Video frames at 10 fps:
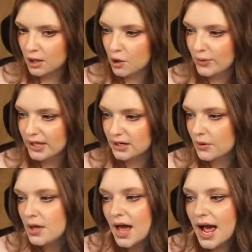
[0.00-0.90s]
Oh wait, no.
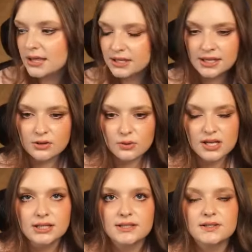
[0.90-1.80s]
I think it
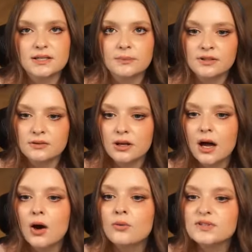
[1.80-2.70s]
was someone...
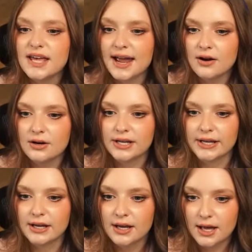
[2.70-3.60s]
Oh, it was Harry.
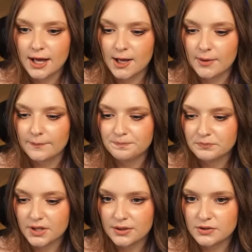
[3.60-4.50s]
Um,
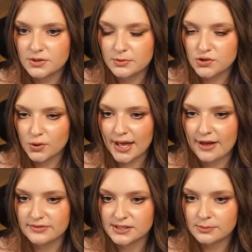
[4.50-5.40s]
There's a mutual I
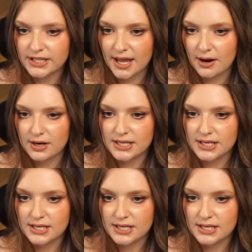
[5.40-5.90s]
have, Simply Harry.